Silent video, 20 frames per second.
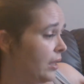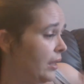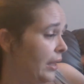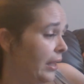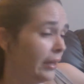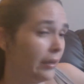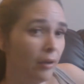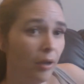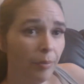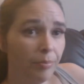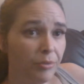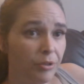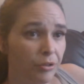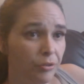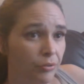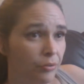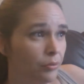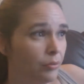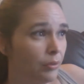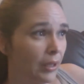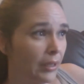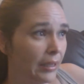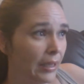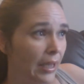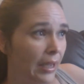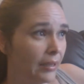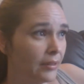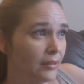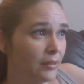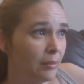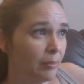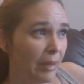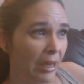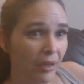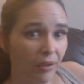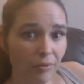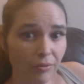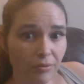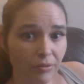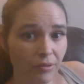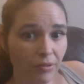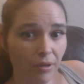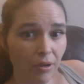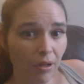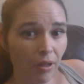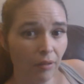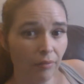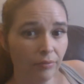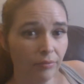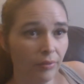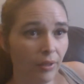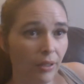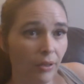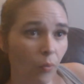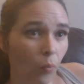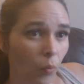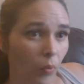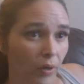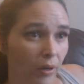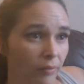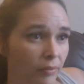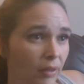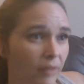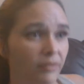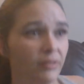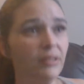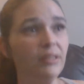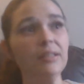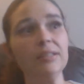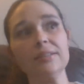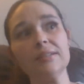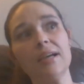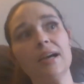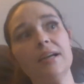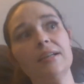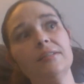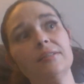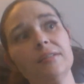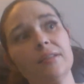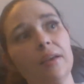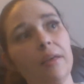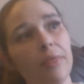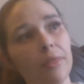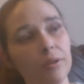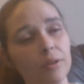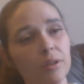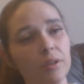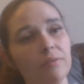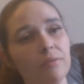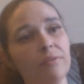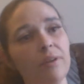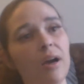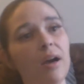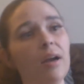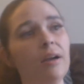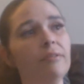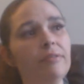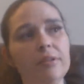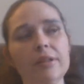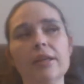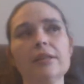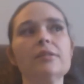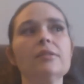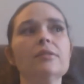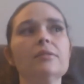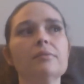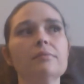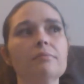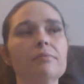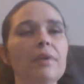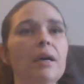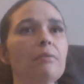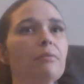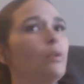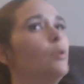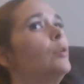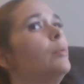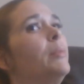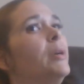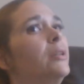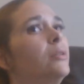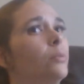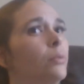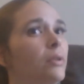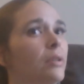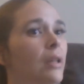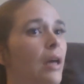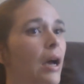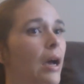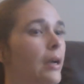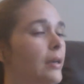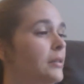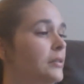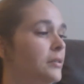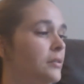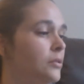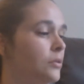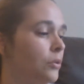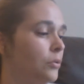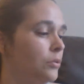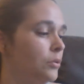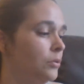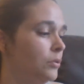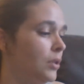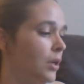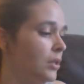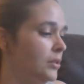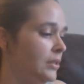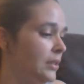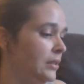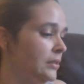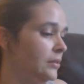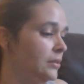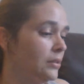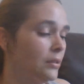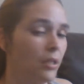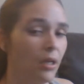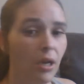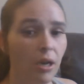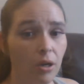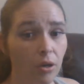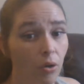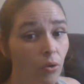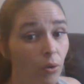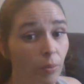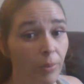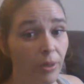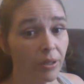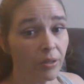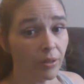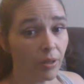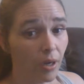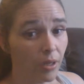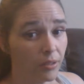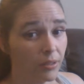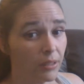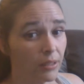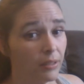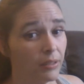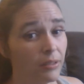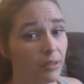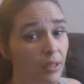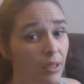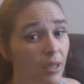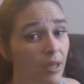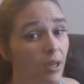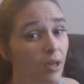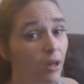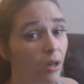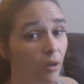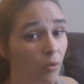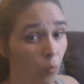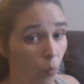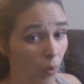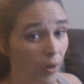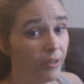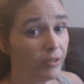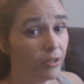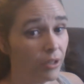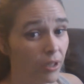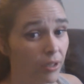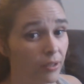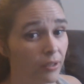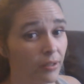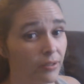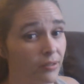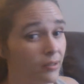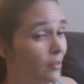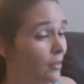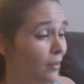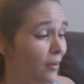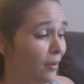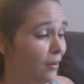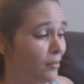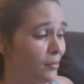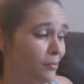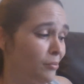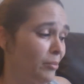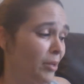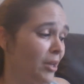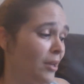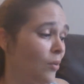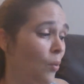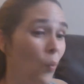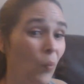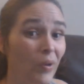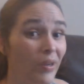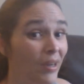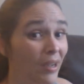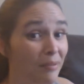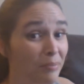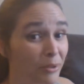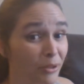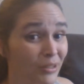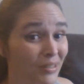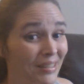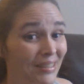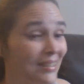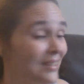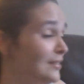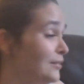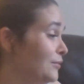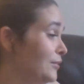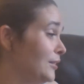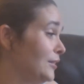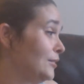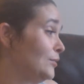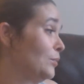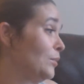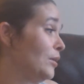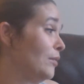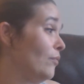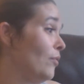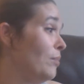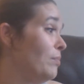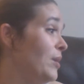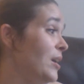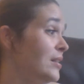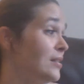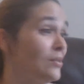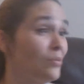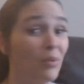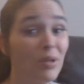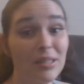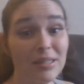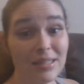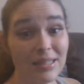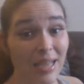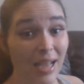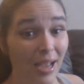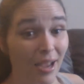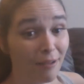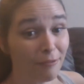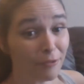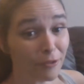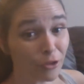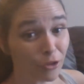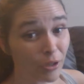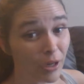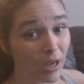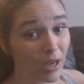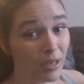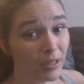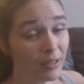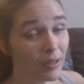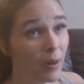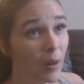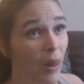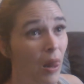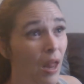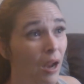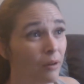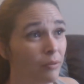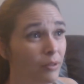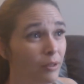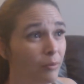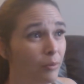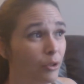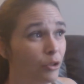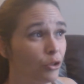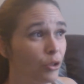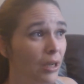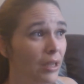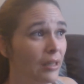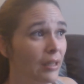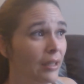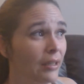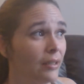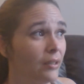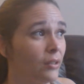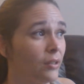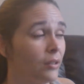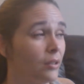and up to like X amount of like whatever. I've seen it as high as like 35, and that's Valrhona makes one of the highest cocoa butter content white chocolates. I also make what I personally feel is one of the best ones. I haven't tried. I really want to try like